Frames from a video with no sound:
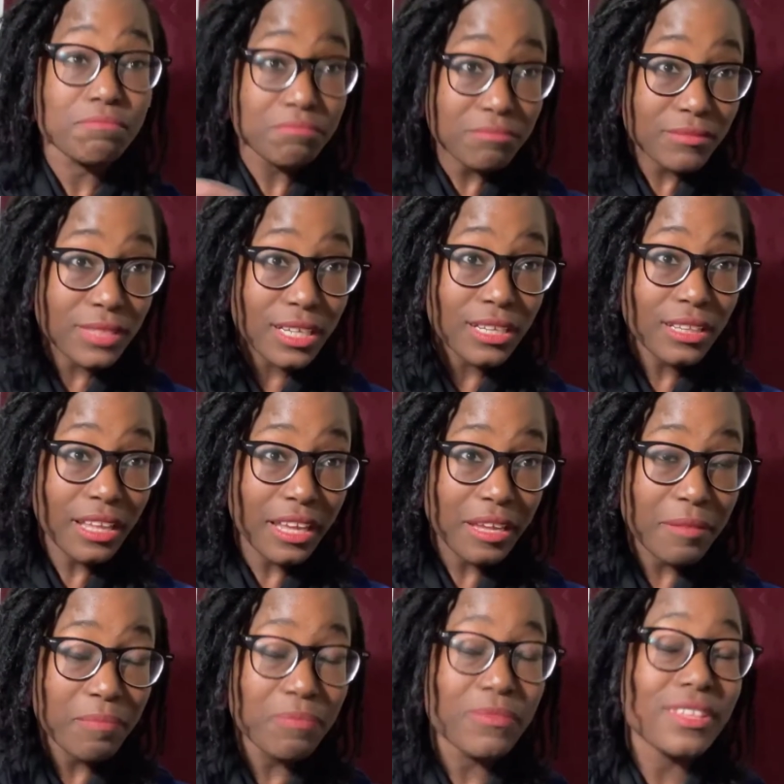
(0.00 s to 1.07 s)

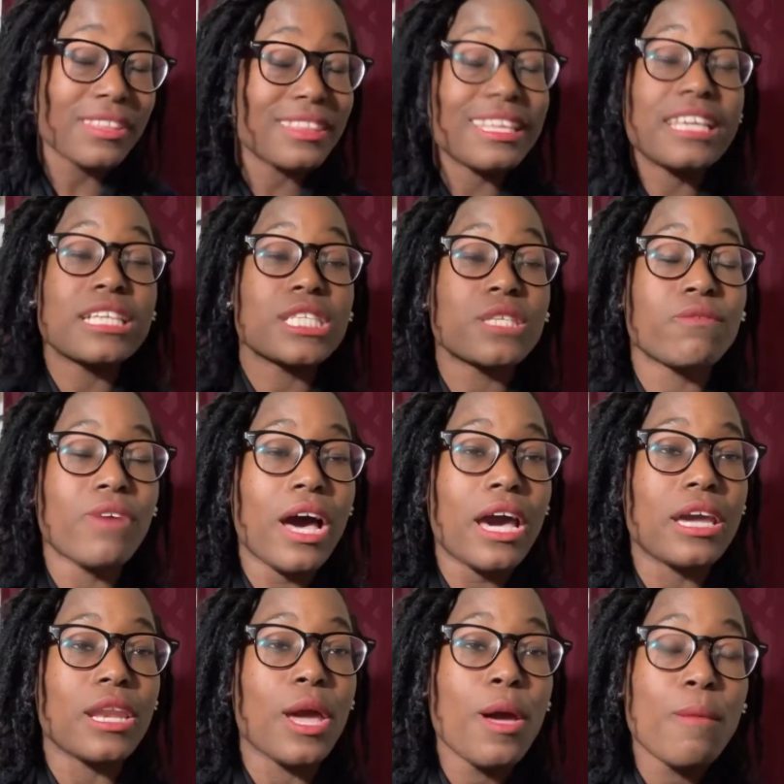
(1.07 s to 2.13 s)
claim, then it's
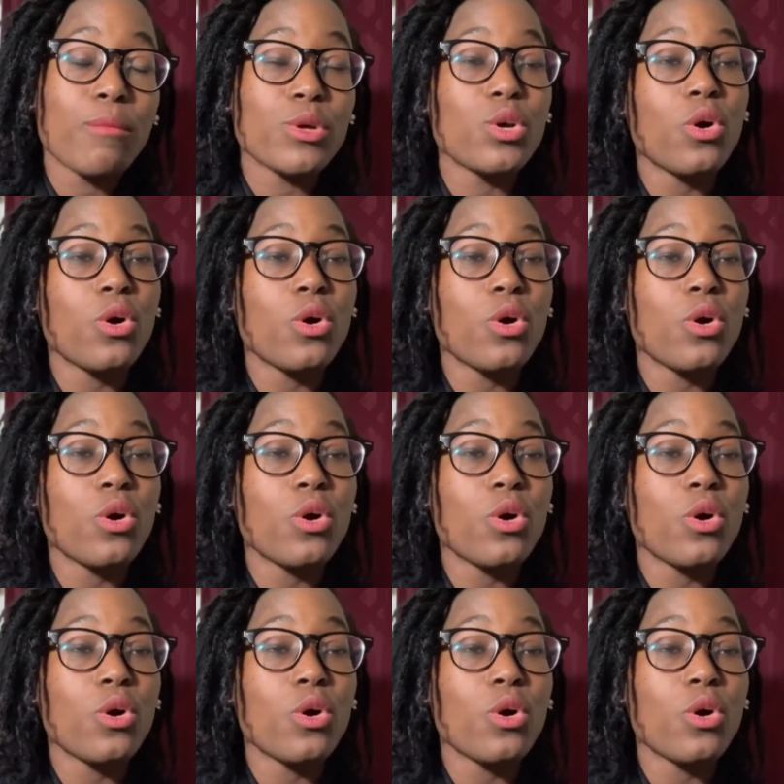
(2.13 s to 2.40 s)
fine, but you